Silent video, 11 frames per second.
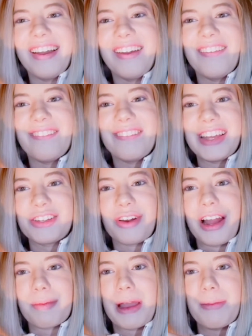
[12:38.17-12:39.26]
Me
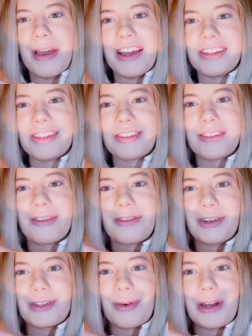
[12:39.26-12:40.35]
trying my best
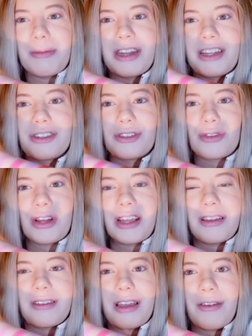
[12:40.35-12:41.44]
for 20 minutes straight,
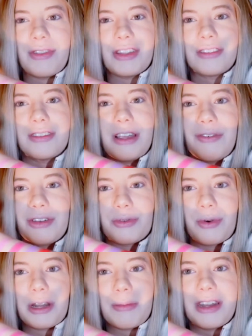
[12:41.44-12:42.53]
if this is even
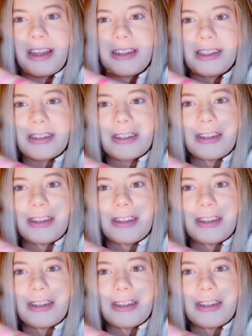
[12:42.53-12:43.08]
20 minutes.